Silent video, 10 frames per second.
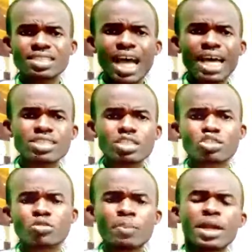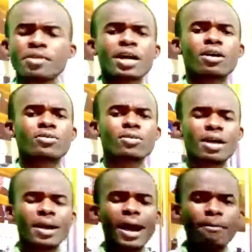stands superior
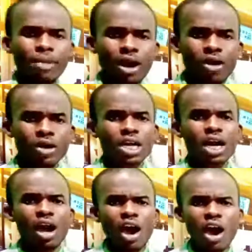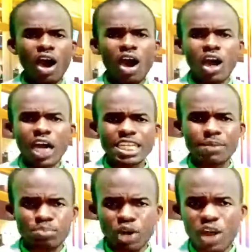among all
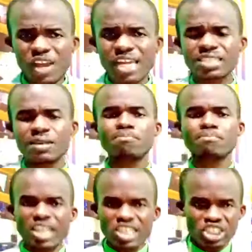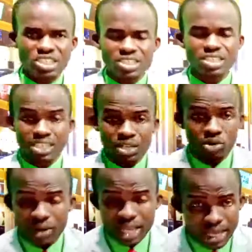the prophets mentioned in the
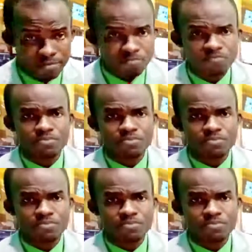Quran.